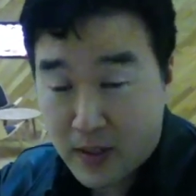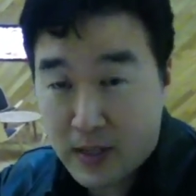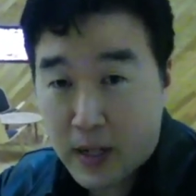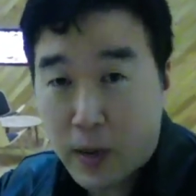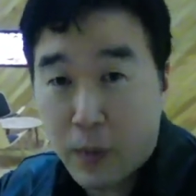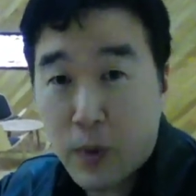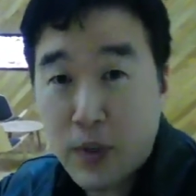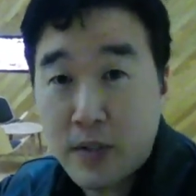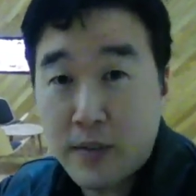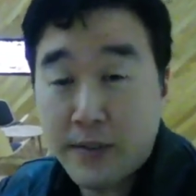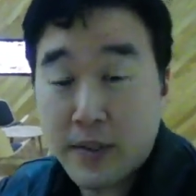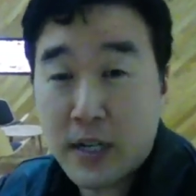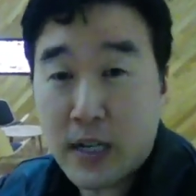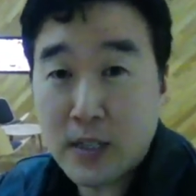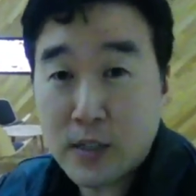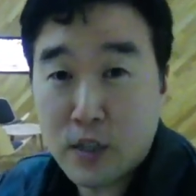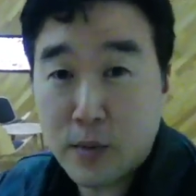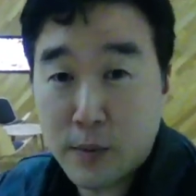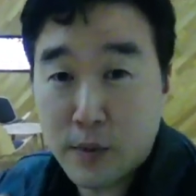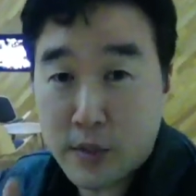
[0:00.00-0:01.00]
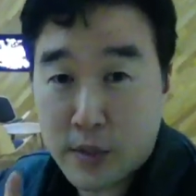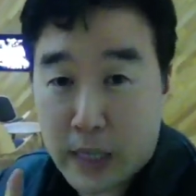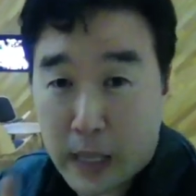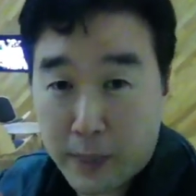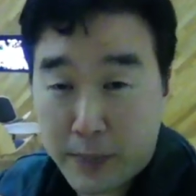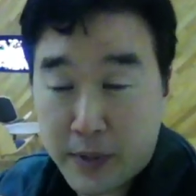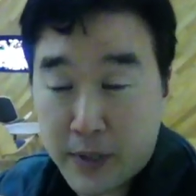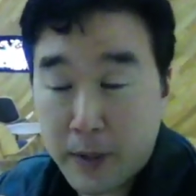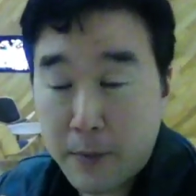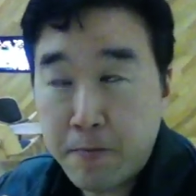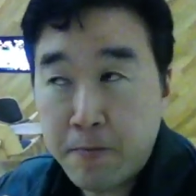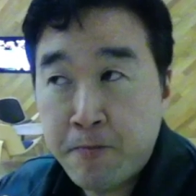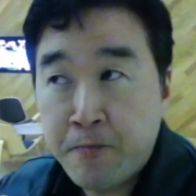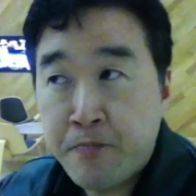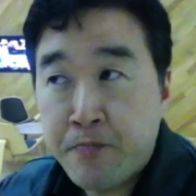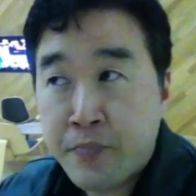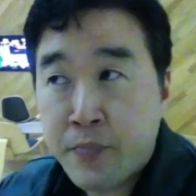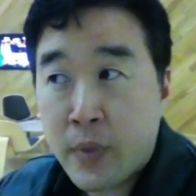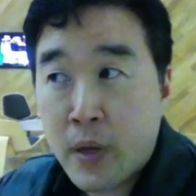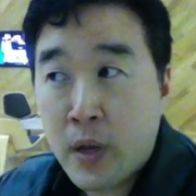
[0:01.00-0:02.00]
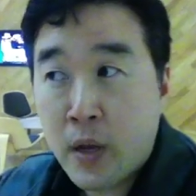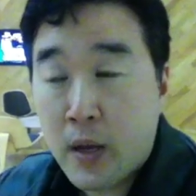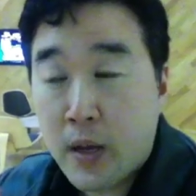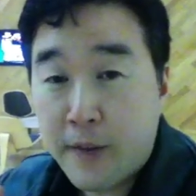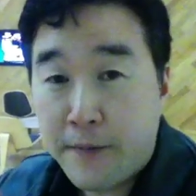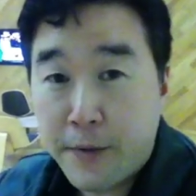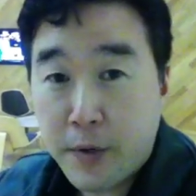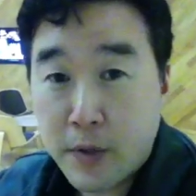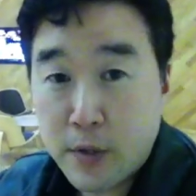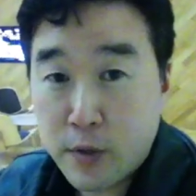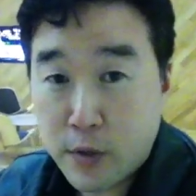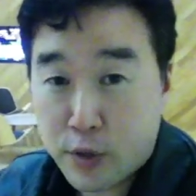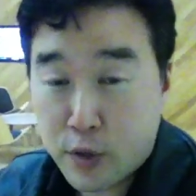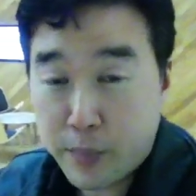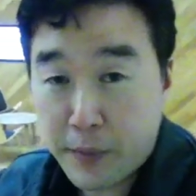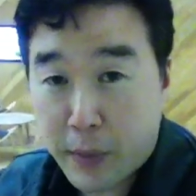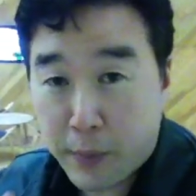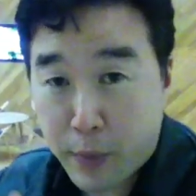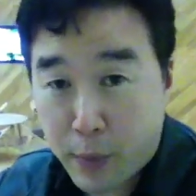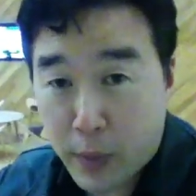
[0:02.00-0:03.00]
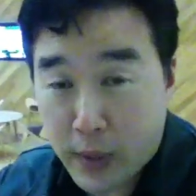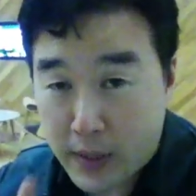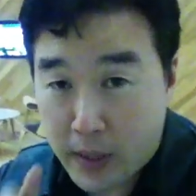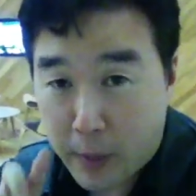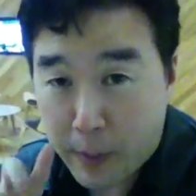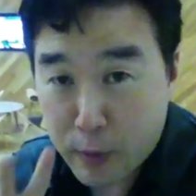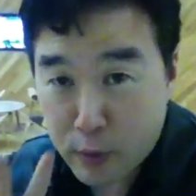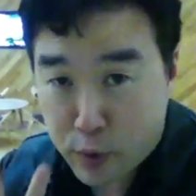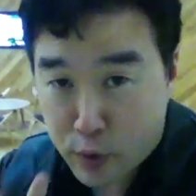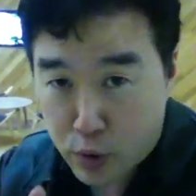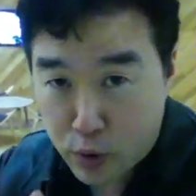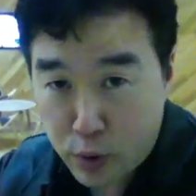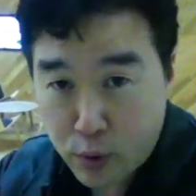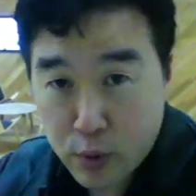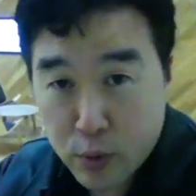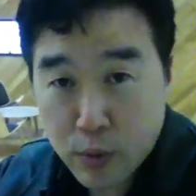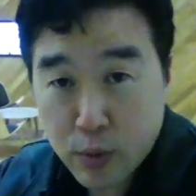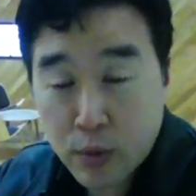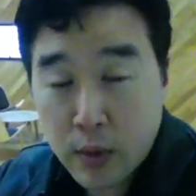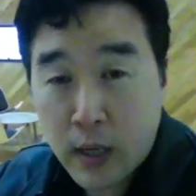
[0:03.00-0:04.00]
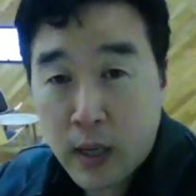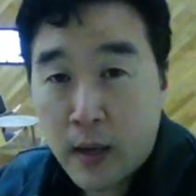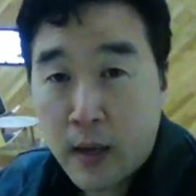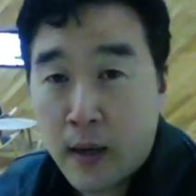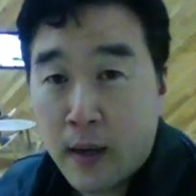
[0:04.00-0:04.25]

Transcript: that one of your customers typed in if you're in YouTube, number 1. Number 2,